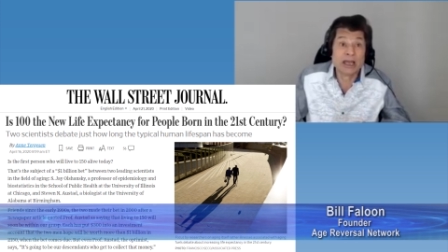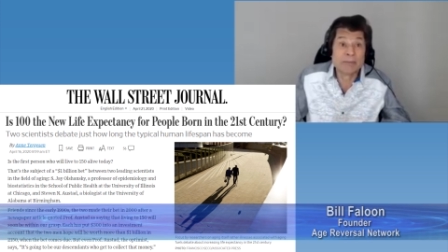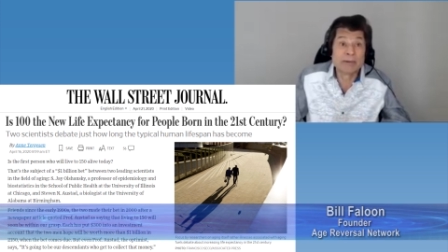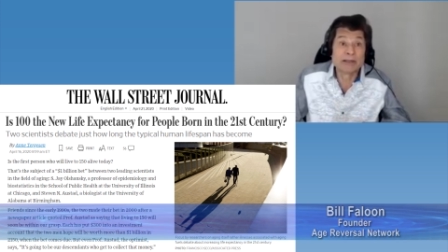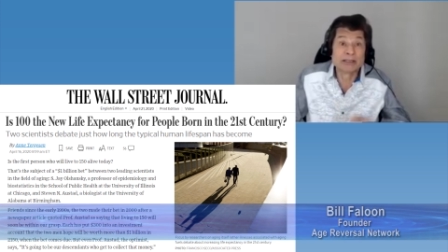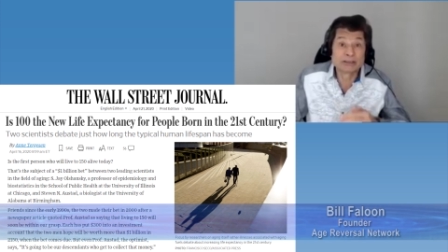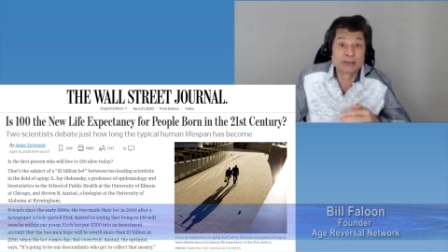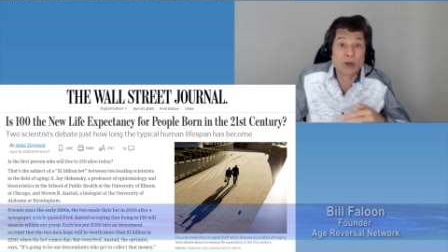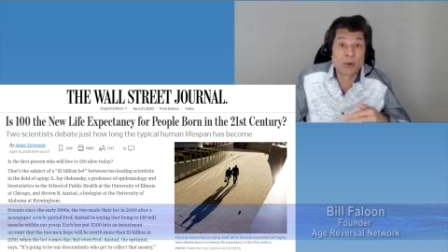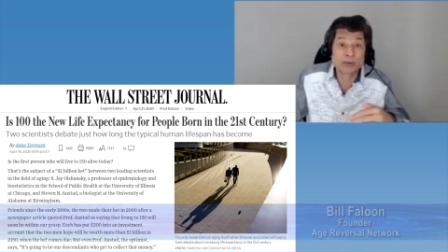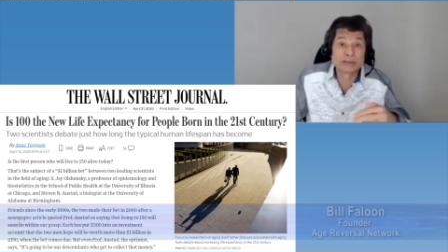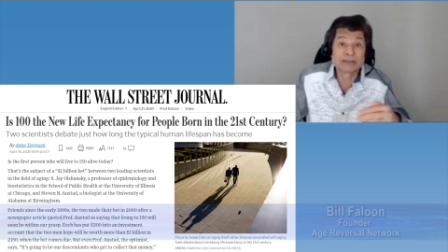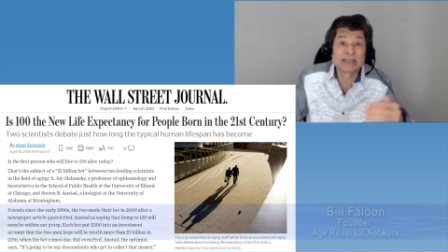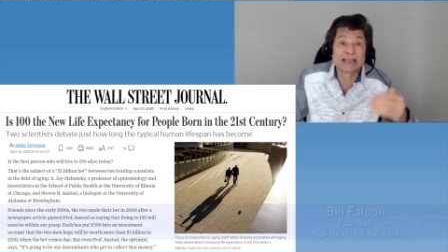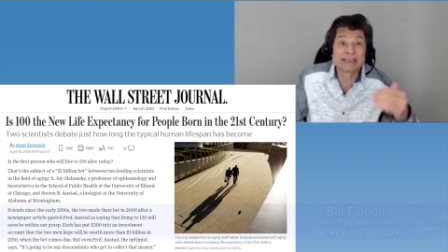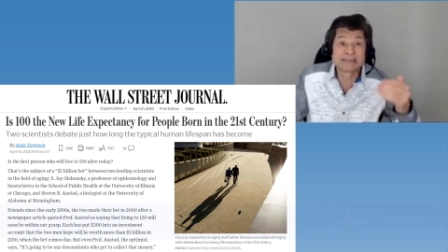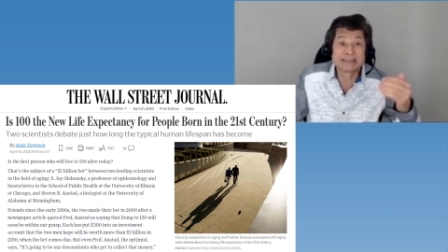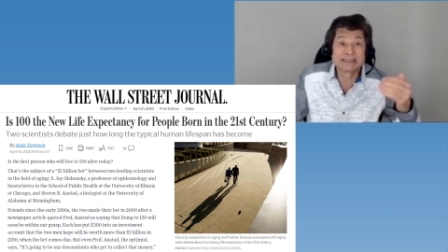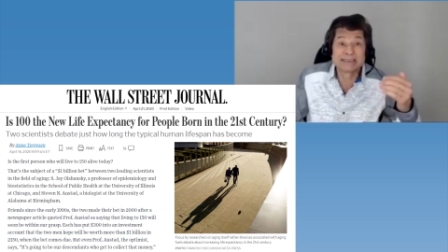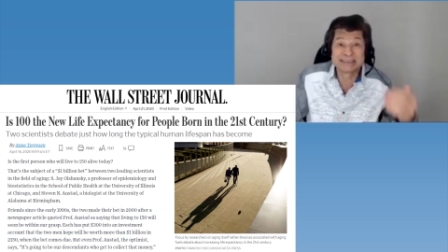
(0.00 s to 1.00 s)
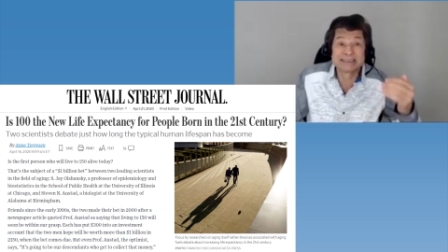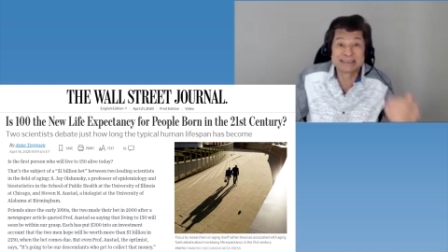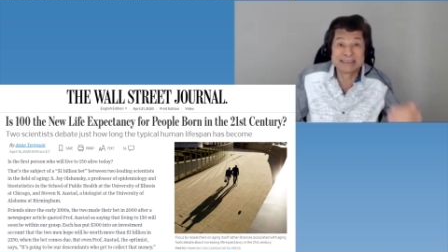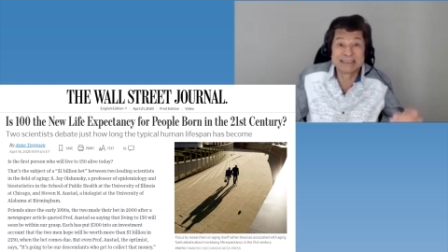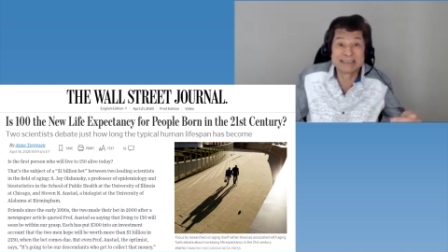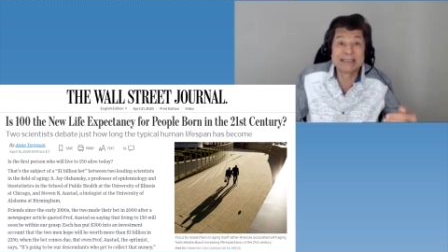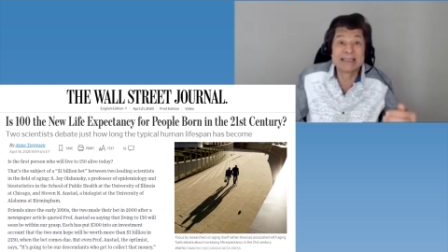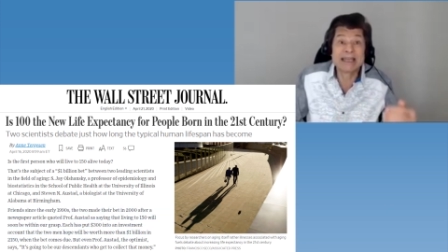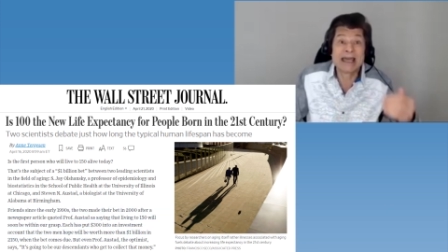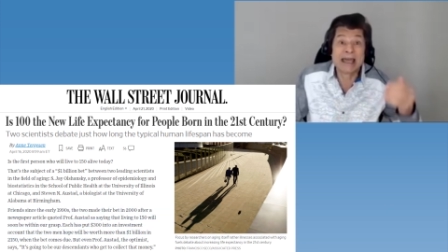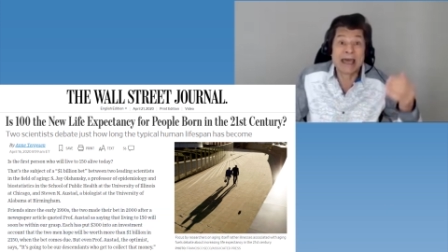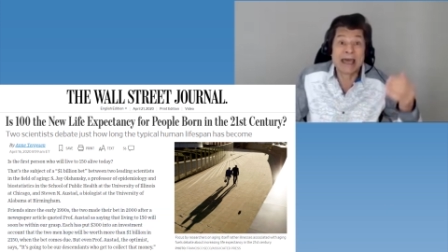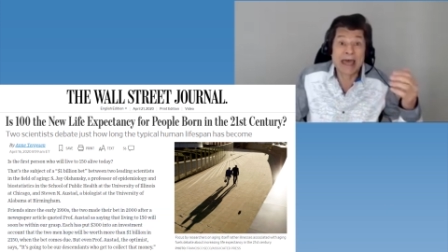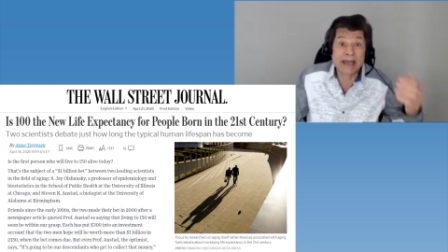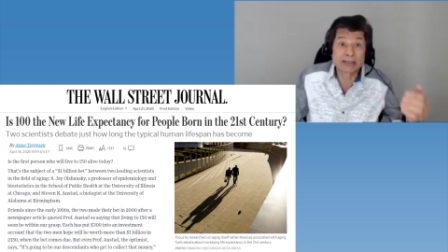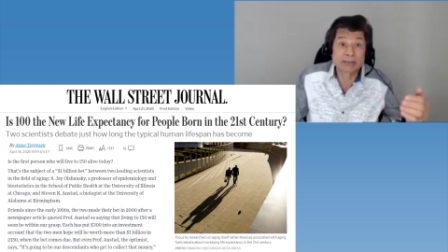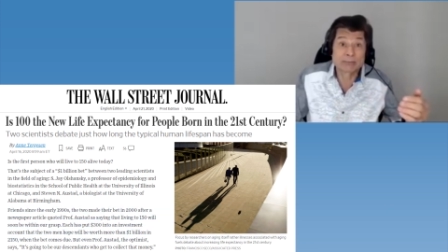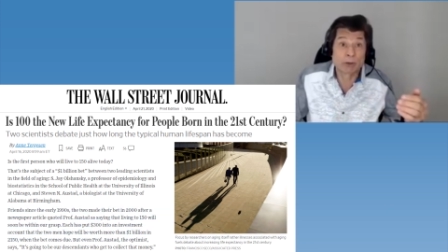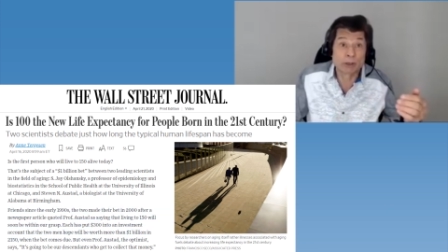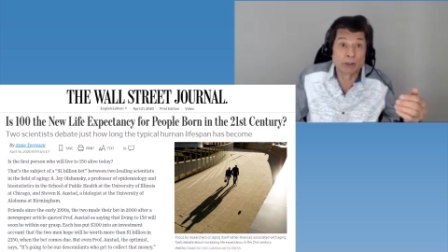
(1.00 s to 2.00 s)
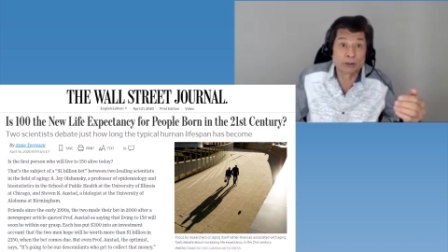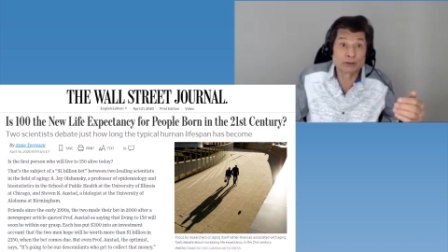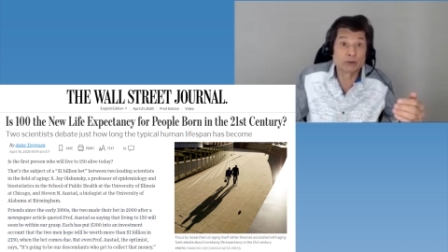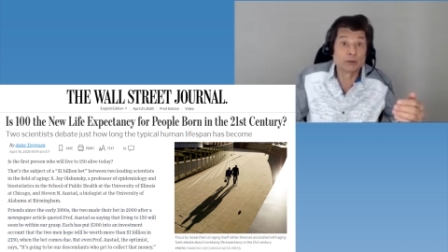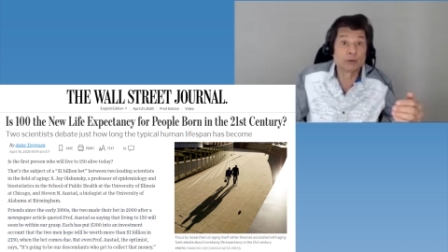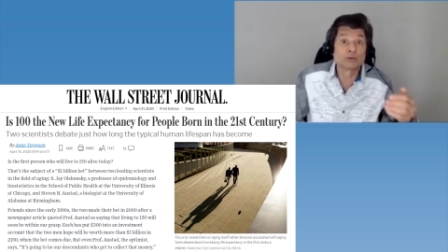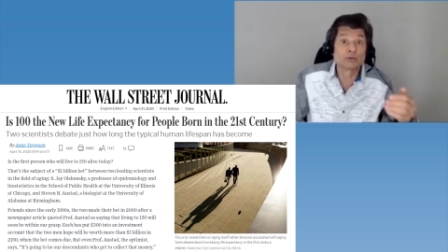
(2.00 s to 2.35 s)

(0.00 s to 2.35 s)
But it's always nice to see experts who